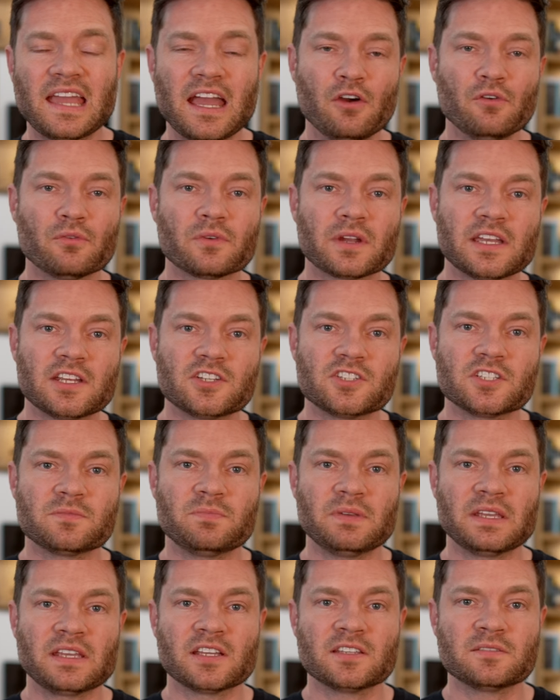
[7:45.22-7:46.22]
outrage is
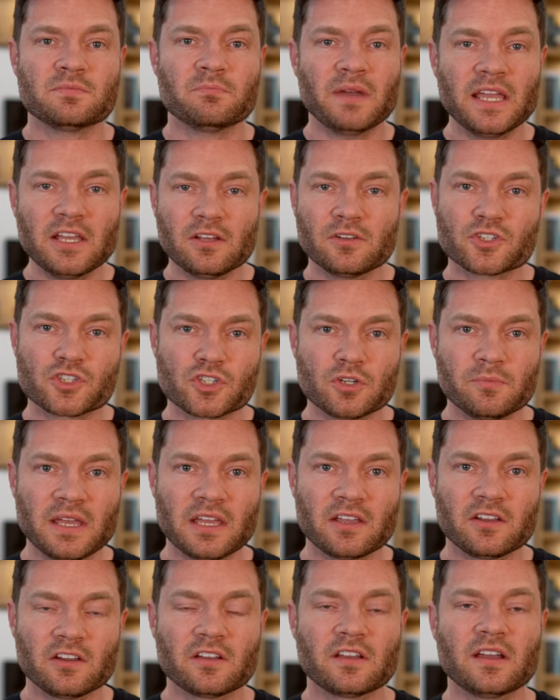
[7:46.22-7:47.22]
because Michael
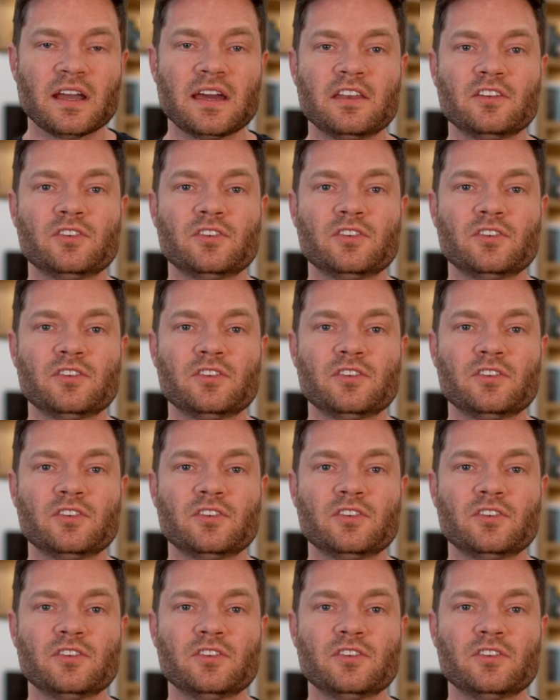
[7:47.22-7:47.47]
Schumacher got